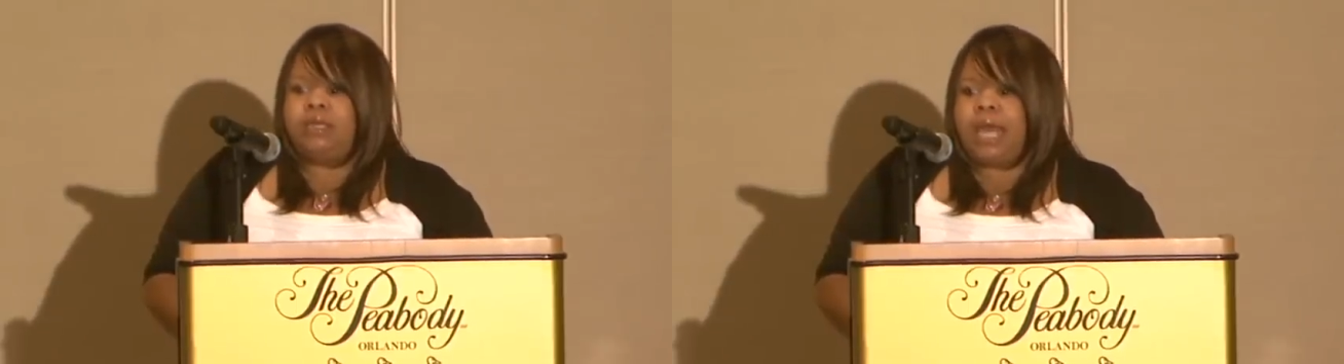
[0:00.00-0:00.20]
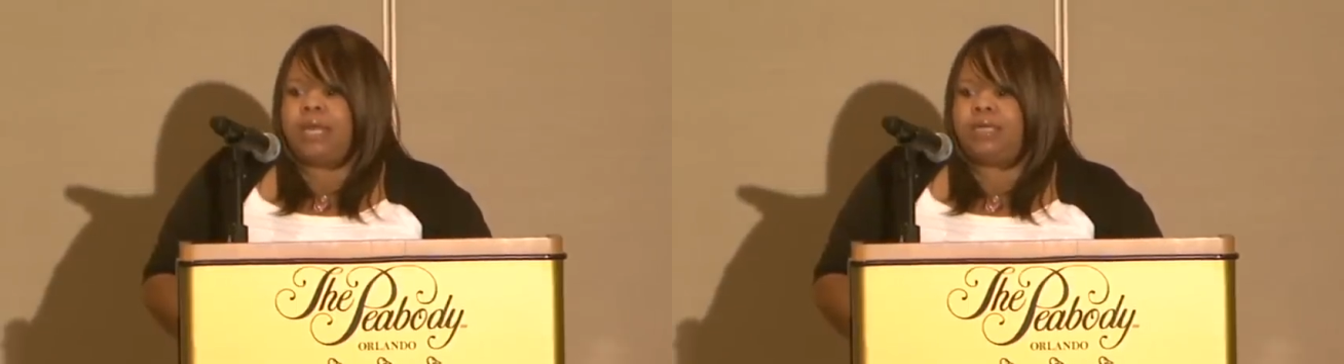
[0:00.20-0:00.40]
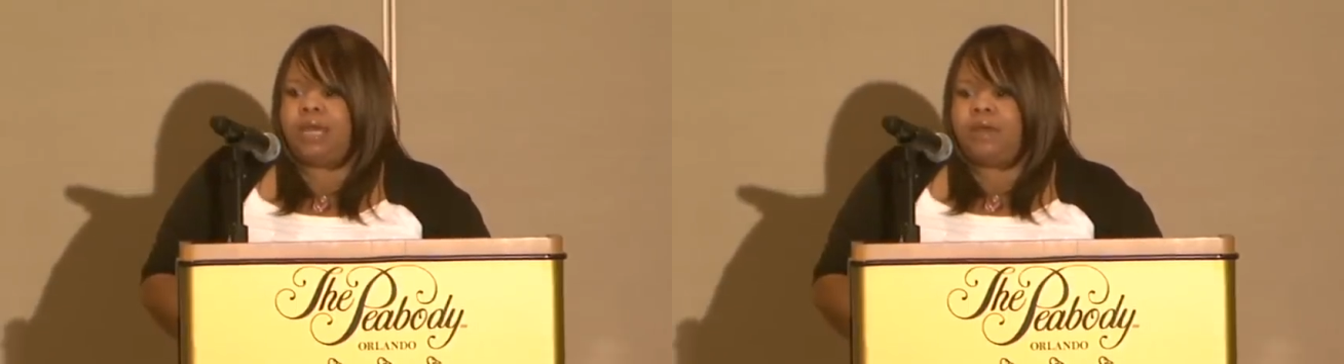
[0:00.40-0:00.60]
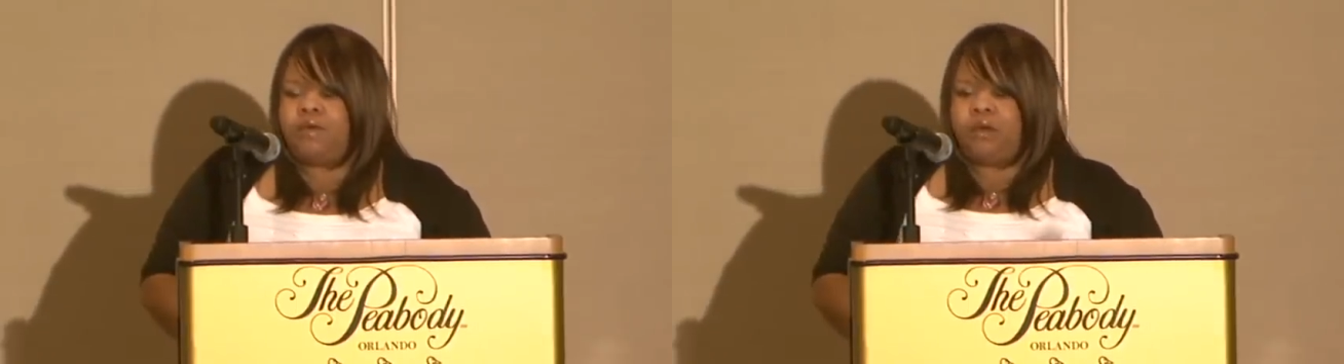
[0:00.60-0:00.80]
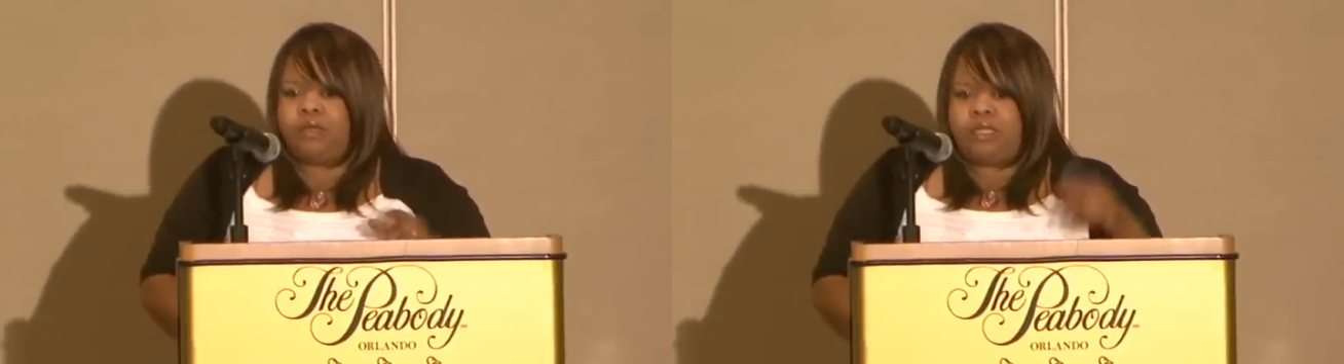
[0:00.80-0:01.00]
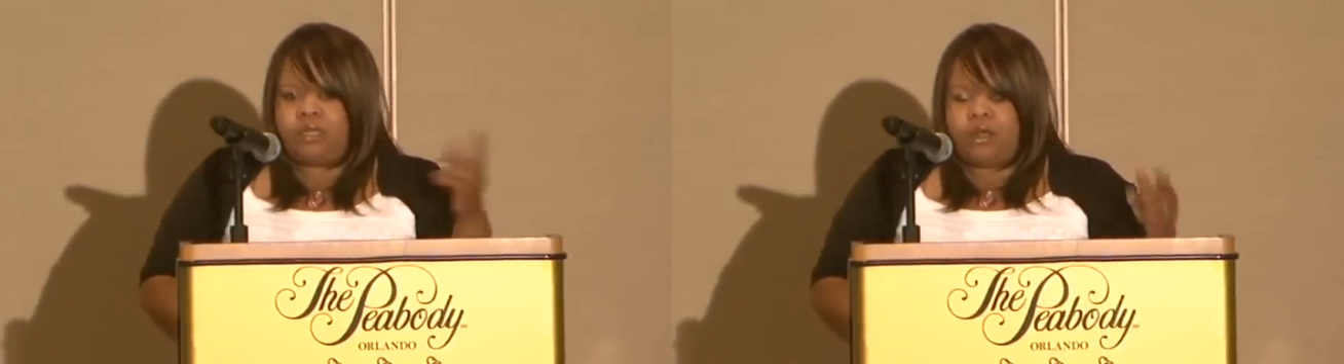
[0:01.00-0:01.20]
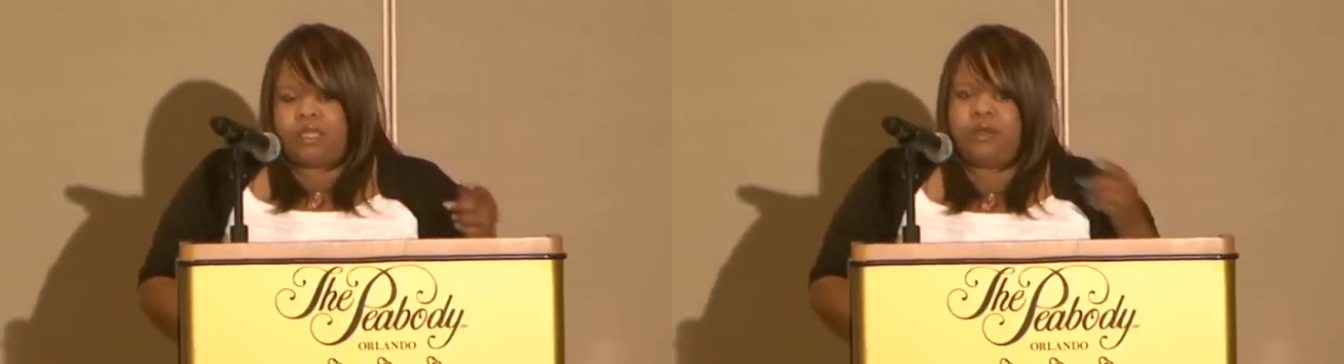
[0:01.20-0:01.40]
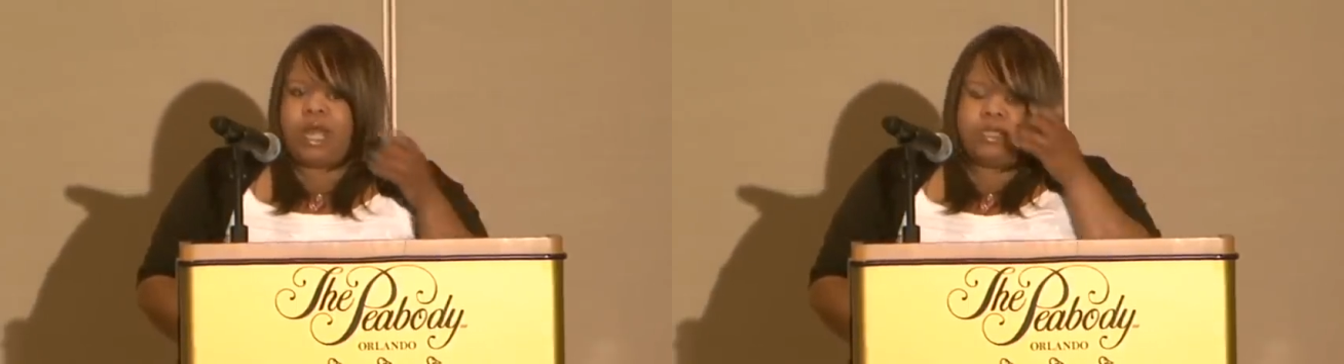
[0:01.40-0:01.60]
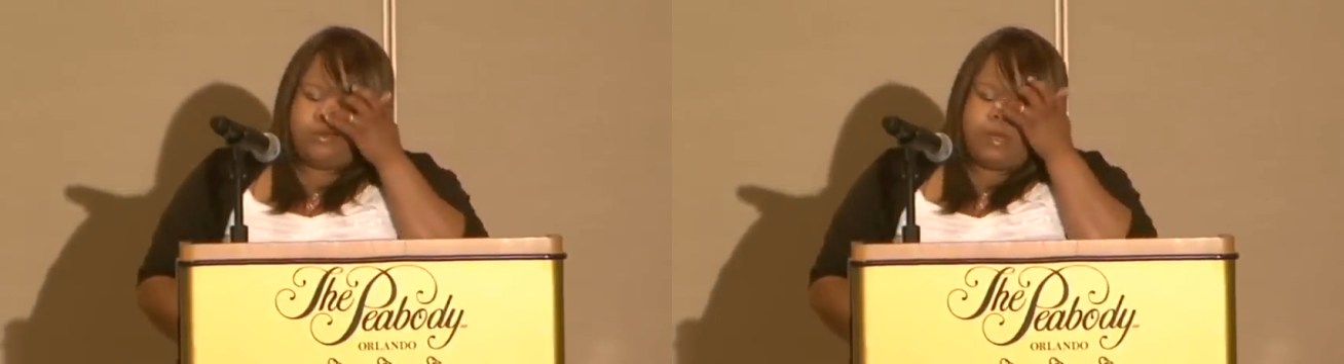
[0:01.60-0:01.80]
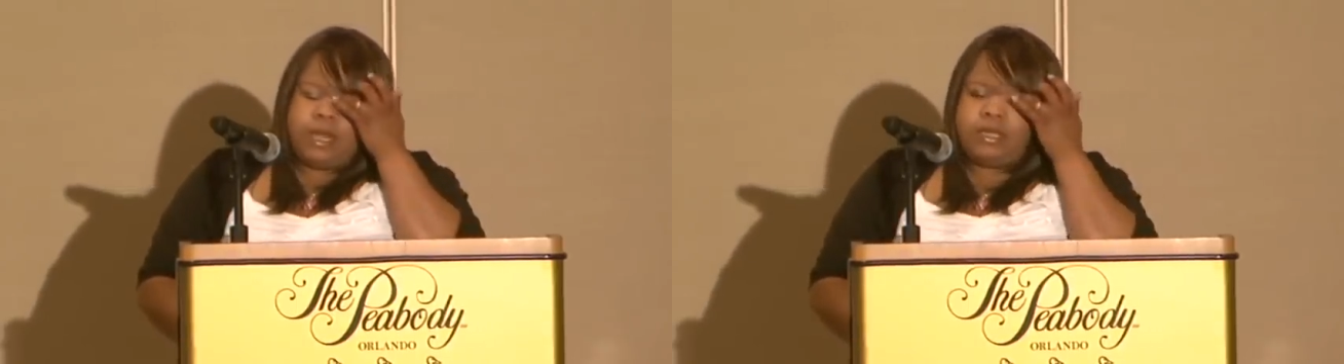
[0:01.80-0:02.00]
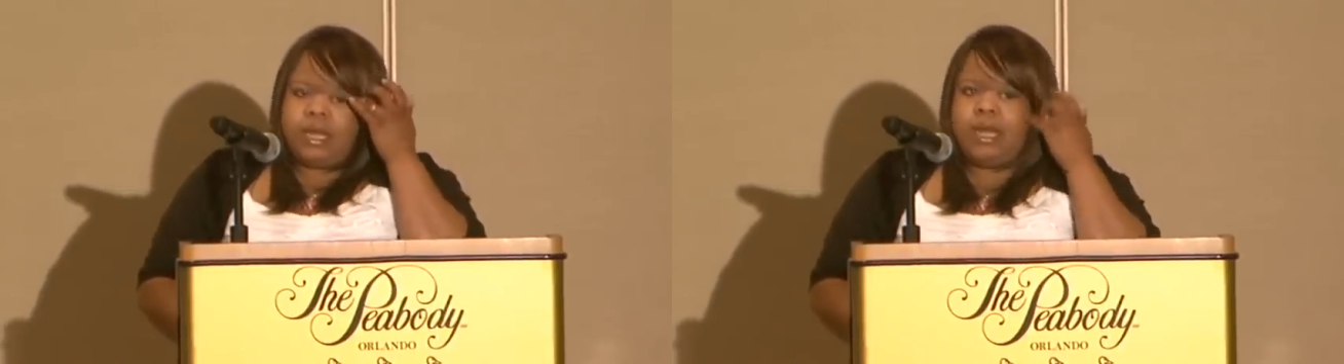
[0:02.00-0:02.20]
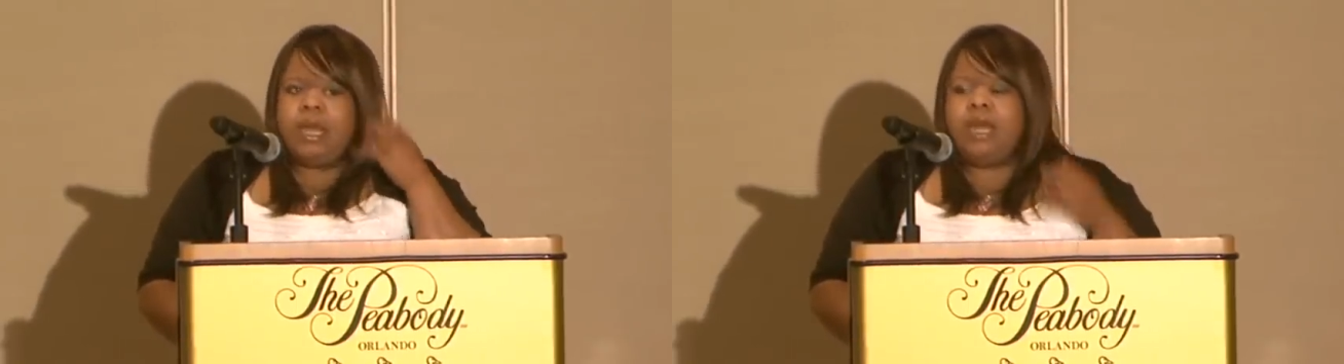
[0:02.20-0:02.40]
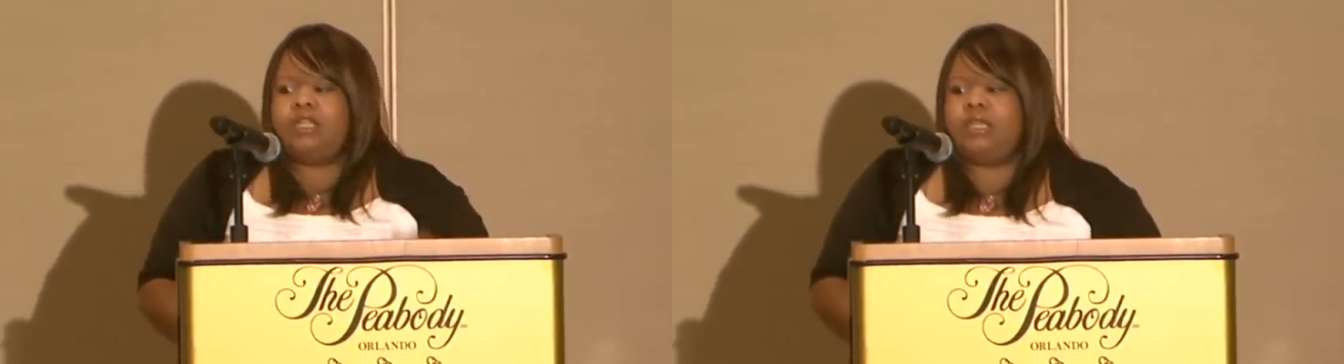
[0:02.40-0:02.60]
that day, 2 days from that day,